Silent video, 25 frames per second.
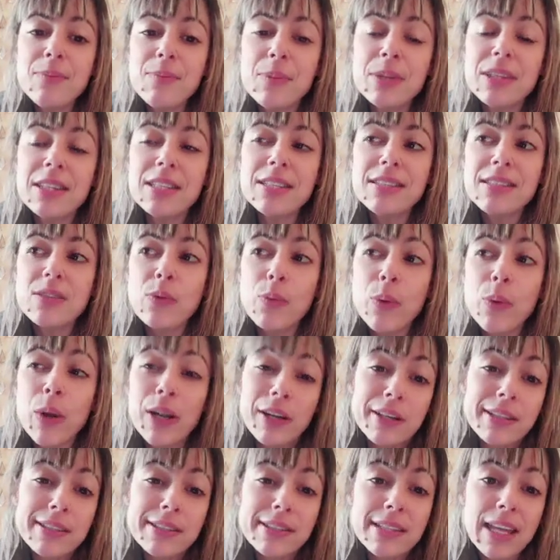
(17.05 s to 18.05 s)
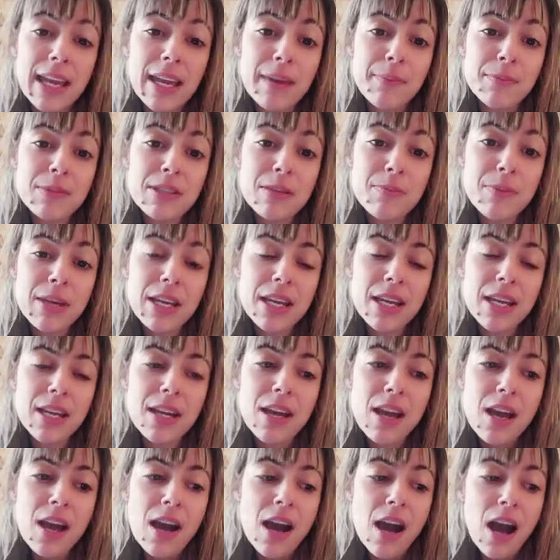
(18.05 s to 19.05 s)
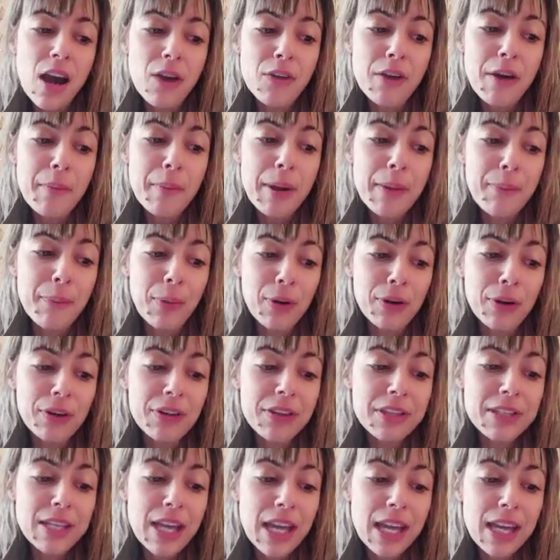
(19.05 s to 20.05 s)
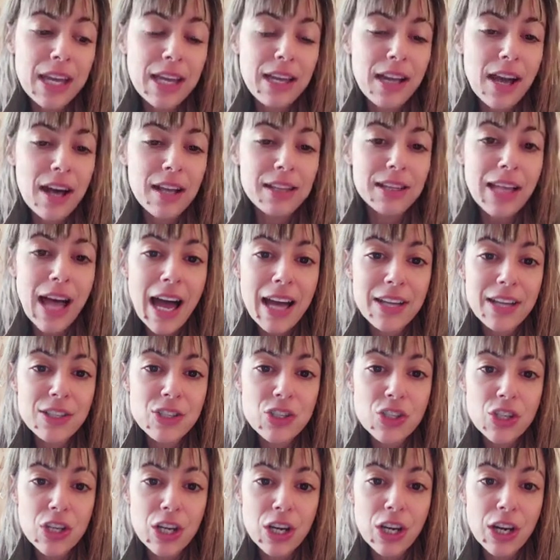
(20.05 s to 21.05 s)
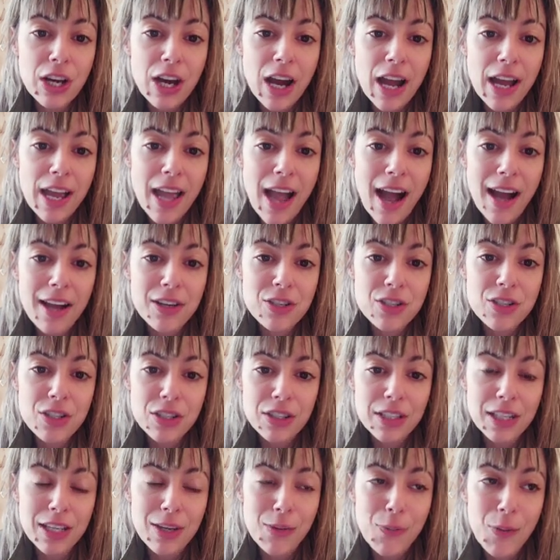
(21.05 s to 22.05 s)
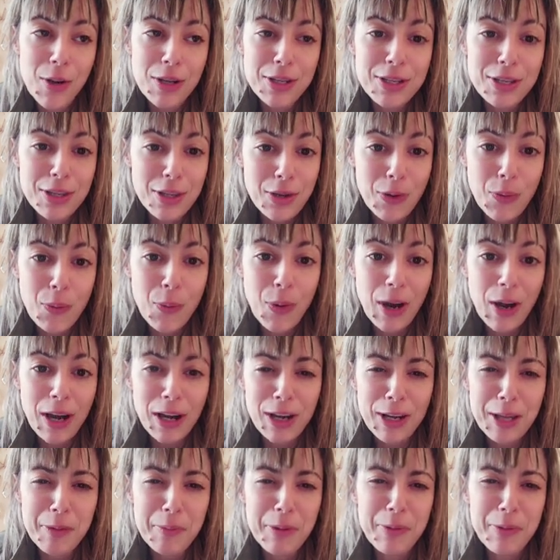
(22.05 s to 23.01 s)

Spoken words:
But this awareness came to me around my birthday last year. I actually went to the aquarium.